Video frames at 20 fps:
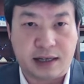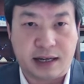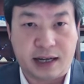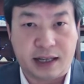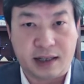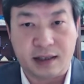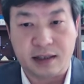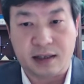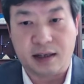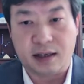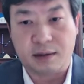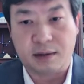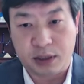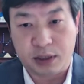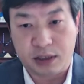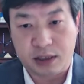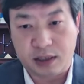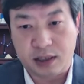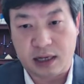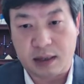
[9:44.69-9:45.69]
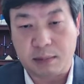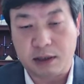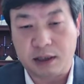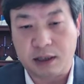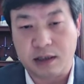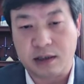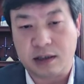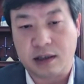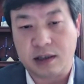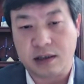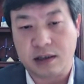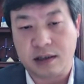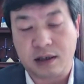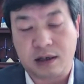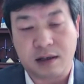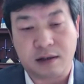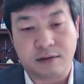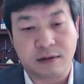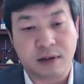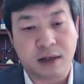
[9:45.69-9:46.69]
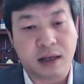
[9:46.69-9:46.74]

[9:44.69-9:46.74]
and the PCT application itself